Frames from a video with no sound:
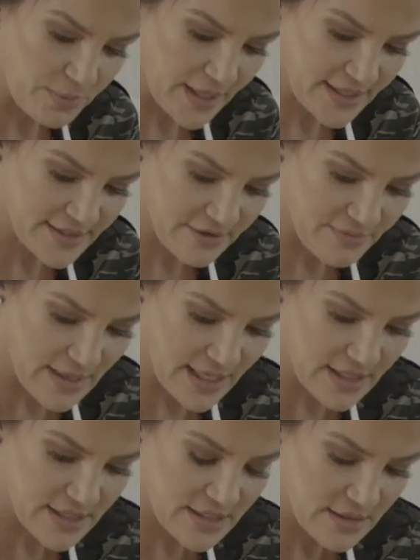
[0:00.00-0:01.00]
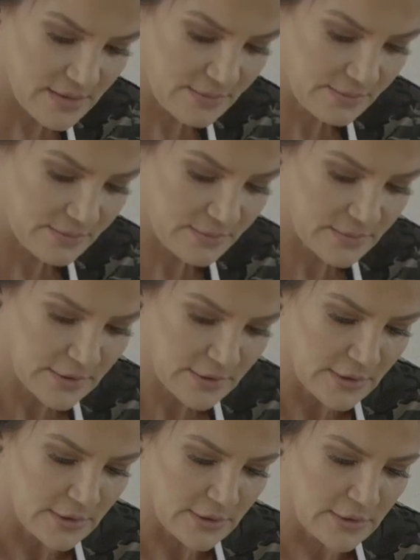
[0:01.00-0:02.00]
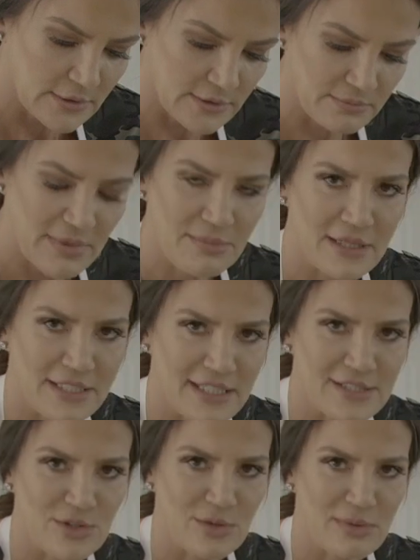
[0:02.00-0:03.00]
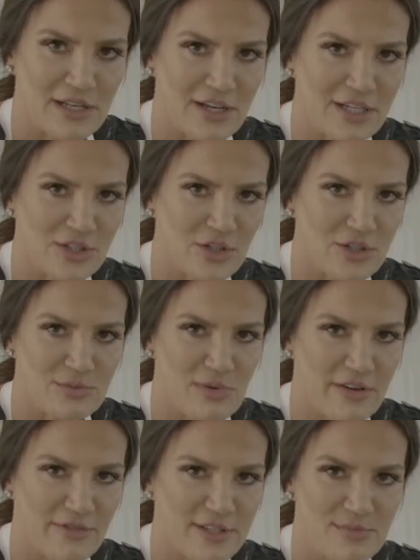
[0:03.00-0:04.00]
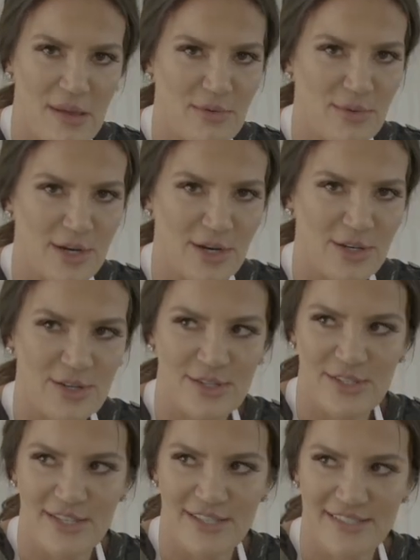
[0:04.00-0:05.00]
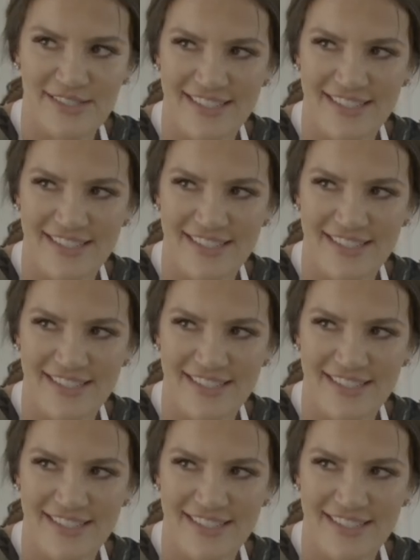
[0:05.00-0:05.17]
piece of meat. Maybe it does look a bit like a dog's breakfast. Maybe we don't use this.